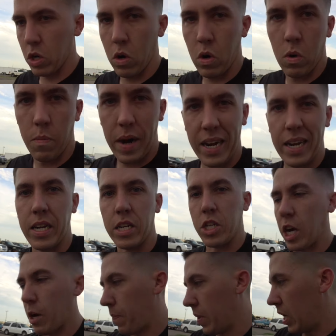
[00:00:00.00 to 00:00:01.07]
So might need to
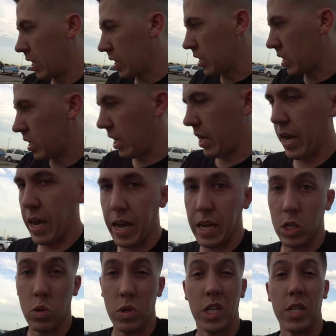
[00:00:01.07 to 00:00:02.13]
check plugs
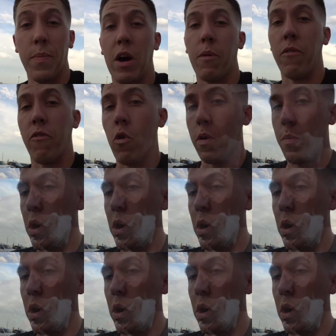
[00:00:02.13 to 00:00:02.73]
and switch them out before